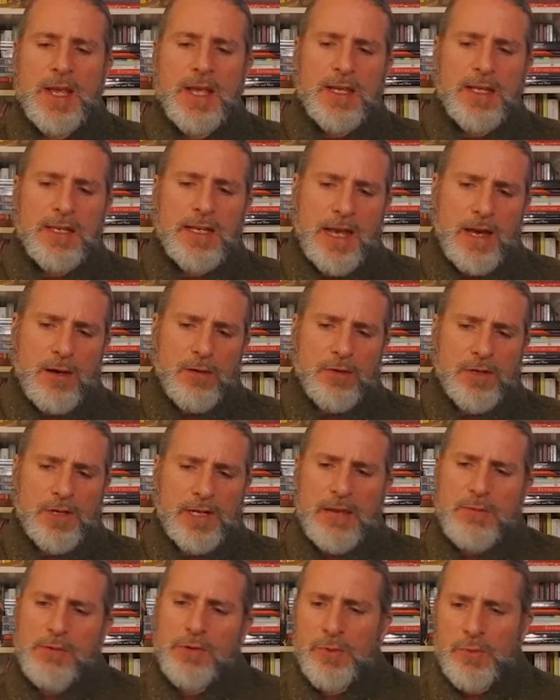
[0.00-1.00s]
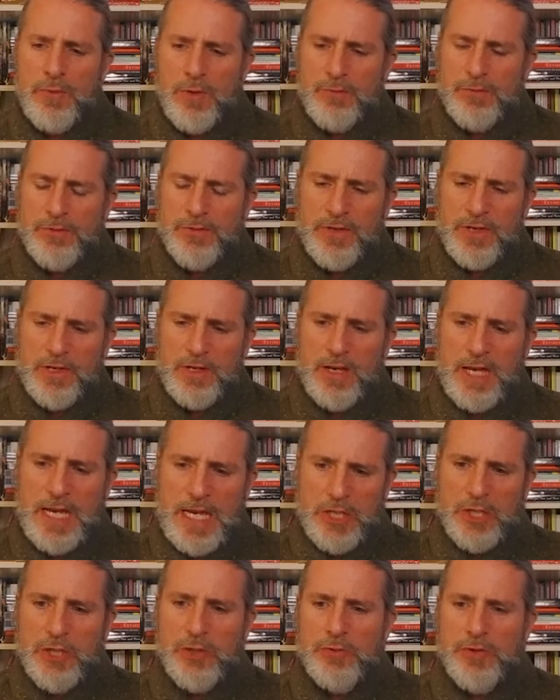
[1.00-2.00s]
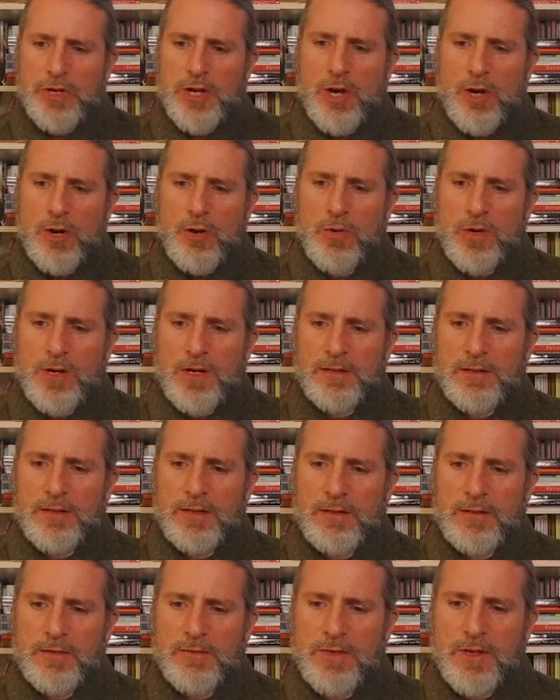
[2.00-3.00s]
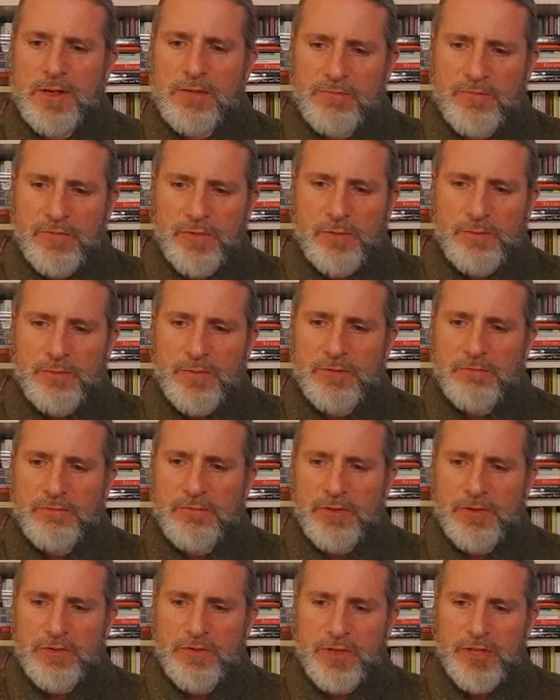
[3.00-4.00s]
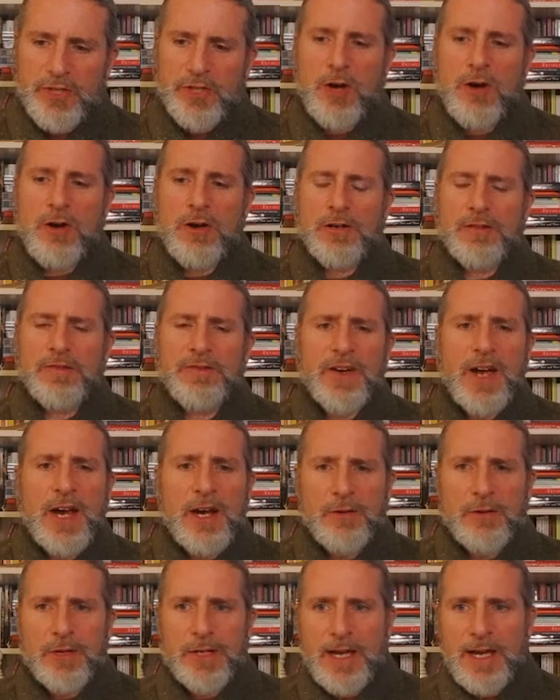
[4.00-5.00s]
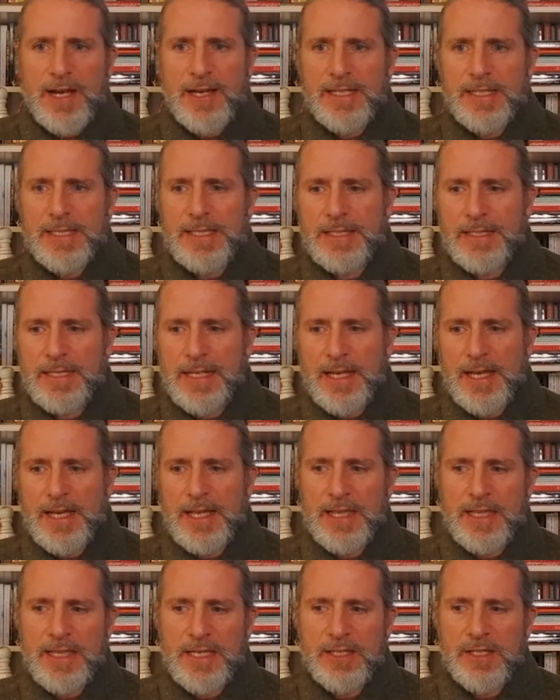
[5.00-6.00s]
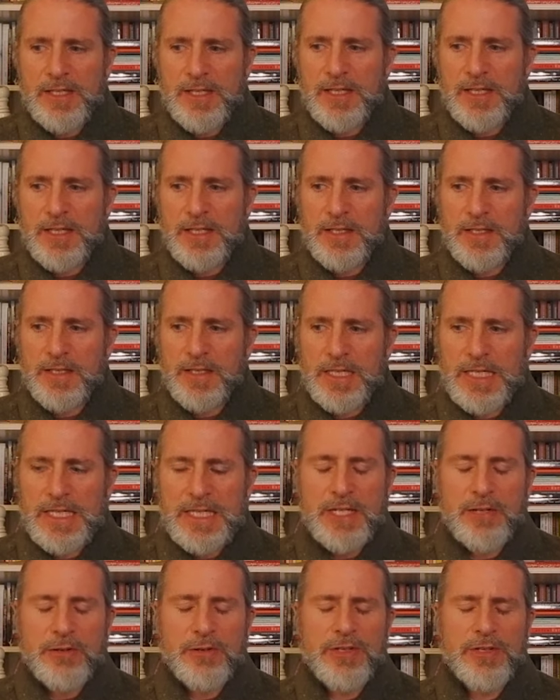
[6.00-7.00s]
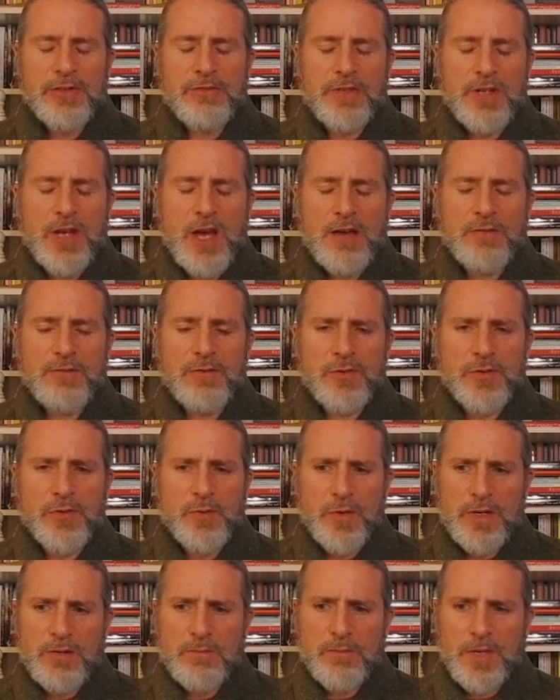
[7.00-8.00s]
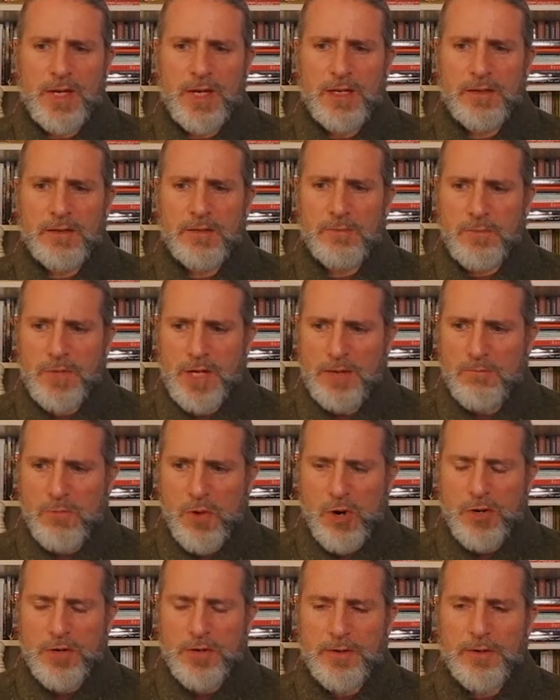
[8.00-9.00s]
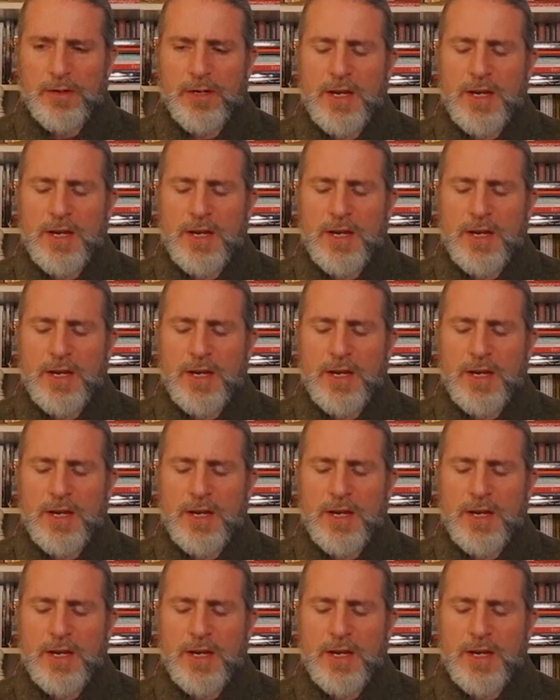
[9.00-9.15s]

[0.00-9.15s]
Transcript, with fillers: Now, Game of Thrones, as you know, uh, this comes from the, the, Song of Fire and Ice. these this, this, series of novels written by by Martin,